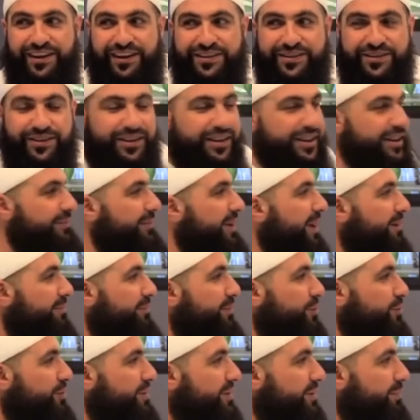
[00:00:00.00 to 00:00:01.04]
So the Imam
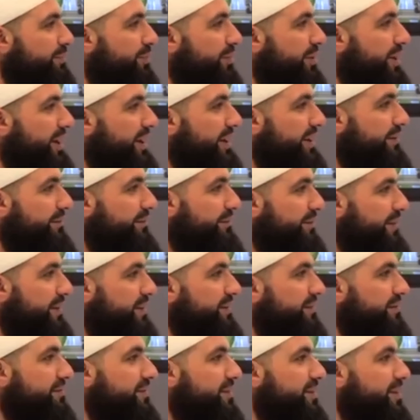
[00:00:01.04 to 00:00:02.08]
used to pray in
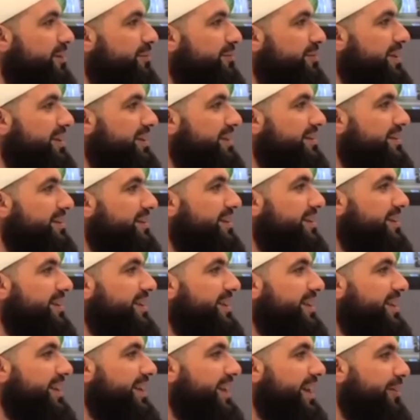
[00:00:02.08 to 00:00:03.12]
front of the Rawdah,
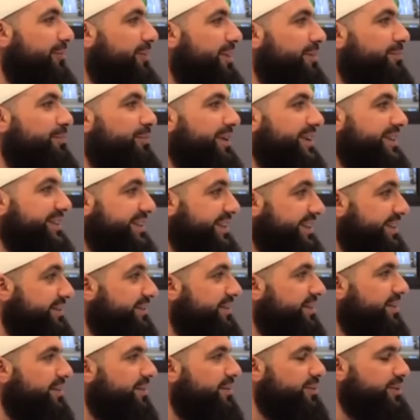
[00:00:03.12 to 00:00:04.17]
now he prays in
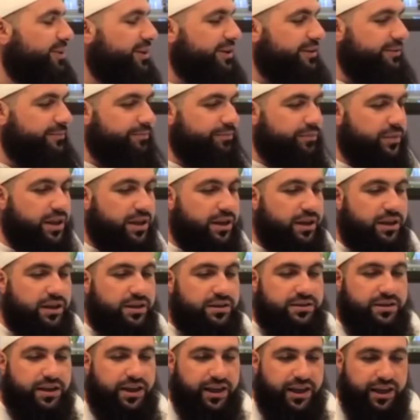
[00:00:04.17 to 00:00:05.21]
the Rawdah.
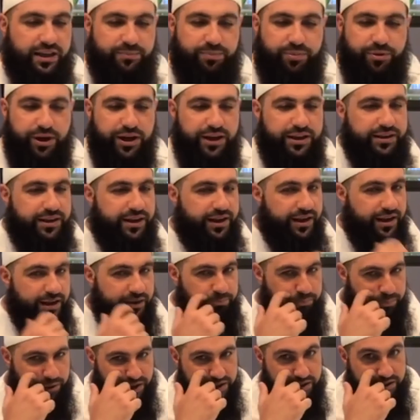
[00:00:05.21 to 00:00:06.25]
So he had prayed there,
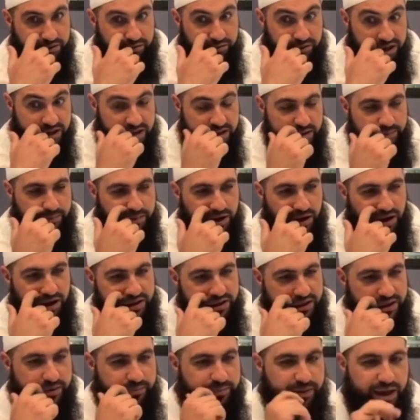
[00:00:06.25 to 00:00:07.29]
prayed directly
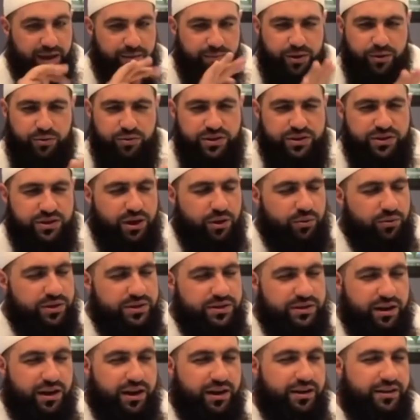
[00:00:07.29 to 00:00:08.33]
behind the Imam. He was so
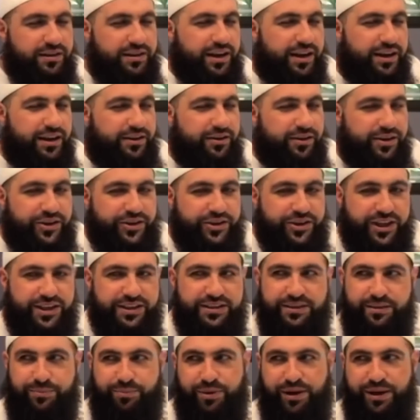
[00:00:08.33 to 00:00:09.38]
excited that he got a chance
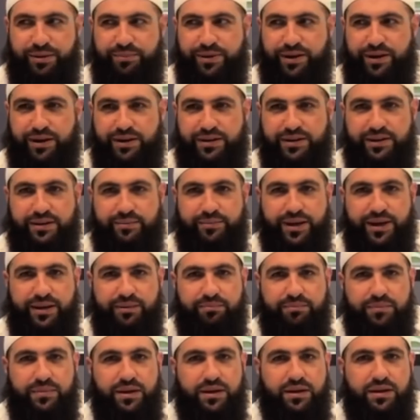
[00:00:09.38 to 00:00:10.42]
to pray behind the
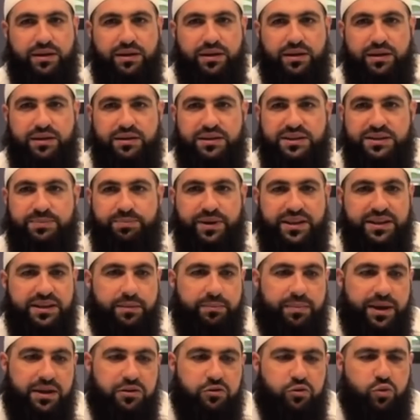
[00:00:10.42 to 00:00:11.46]
Imam. Spent
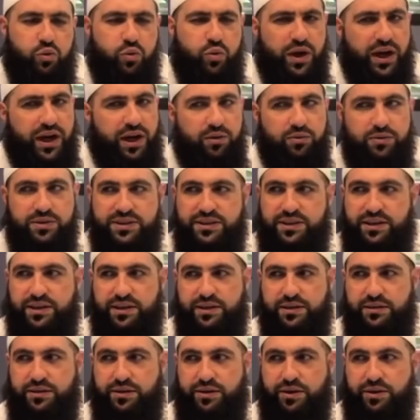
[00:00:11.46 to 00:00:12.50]
about 2 hours sitting in the